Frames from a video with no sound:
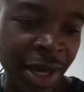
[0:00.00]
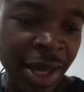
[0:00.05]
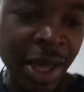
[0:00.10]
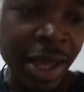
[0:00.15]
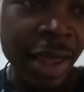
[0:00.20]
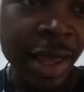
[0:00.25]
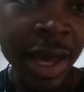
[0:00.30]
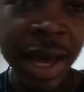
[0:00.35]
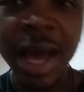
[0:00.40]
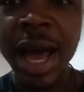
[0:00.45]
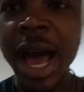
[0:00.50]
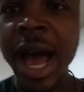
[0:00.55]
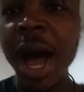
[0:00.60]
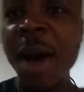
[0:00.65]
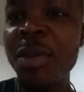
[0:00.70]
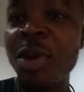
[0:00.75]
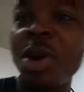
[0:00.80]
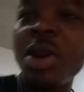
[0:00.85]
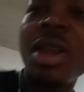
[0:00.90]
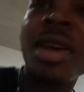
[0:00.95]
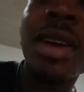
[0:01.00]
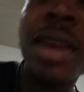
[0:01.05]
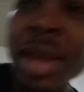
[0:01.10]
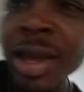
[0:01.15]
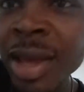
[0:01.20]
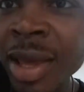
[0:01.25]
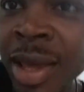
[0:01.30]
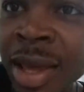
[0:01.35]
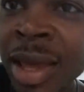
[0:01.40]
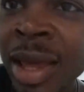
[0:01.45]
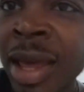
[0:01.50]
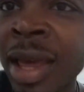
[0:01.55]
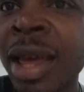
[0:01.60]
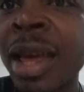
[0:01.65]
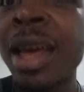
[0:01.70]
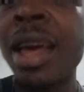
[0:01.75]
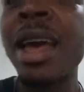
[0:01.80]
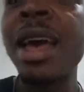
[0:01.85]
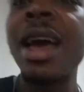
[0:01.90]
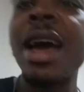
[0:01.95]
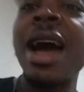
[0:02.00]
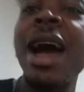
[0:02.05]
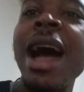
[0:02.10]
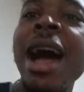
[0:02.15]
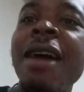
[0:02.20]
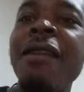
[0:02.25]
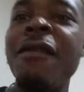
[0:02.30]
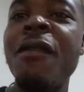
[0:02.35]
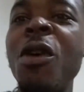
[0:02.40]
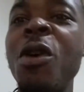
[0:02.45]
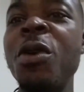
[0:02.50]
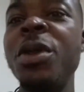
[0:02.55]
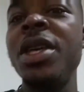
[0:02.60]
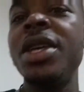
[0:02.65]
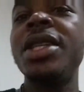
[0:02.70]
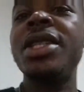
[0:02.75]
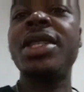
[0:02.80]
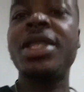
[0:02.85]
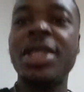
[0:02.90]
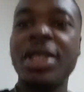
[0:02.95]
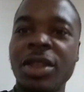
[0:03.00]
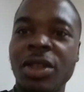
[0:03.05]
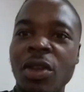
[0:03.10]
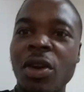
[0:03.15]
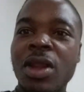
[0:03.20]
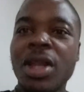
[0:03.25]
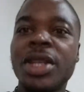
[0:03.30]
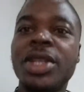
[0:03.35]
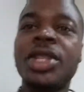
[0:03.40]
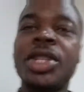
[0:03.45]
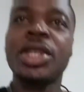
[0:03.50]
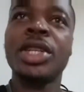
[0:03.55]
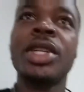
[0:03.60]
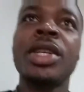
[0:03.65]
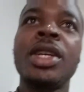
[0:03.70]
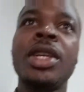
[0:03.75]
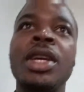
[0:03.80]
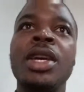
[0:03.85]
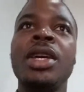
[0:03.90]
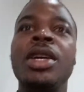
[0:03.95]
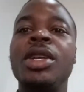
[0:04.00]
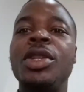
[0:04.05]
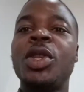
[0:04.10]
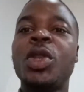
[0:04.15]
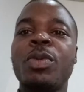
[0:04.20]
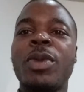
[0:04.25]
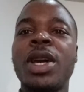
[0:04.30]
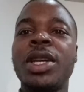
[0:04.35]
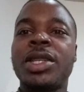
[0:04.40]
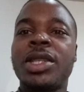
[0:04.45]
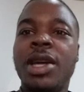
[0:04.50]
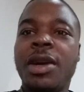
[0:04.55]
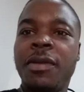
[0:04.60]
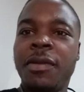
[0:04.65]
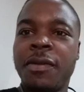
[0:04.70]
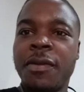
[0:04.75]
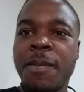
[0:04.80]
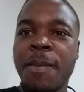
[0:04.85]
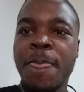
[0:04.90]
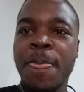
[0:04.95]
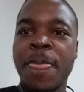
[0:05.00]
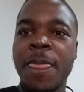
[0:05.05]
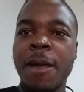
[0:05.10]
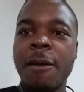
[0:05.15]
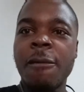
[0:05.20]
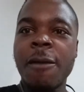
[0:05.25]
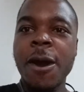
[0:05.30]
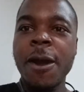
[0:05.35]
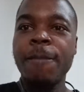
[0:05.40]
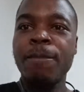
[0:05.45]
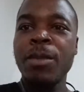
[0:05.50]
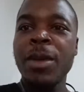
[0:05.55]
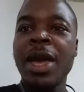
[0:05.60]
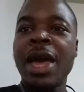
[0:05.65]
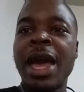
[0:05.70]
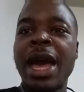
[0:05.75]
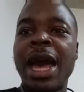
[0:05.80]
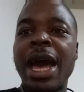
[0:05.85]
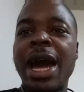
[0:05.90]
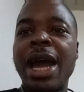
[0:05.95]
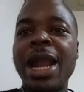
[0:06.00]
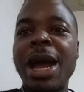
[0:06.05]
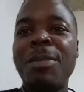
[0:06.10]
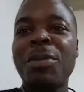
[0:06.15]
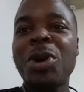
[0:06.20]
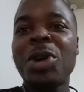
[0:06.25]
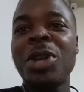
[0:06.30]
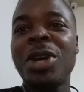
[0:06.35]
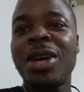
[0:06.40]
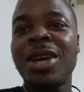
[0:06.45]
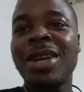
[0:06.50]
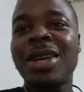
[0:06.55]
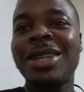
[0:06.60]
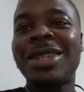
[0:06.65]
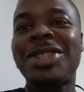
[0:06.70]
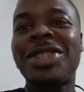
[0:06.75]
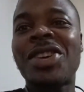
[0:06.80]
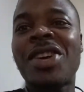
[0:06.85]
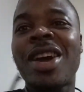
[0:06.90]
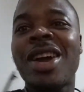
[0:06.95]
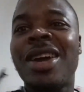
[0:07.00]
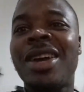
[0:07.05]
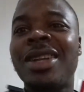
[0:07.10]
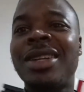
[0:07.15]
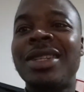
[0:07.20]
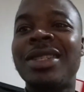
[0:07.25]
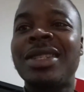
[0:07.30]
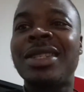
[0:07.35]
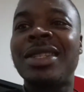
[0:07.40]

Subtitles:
that I'm gonna have all this knowledge to myself, right? And I'm gonna try and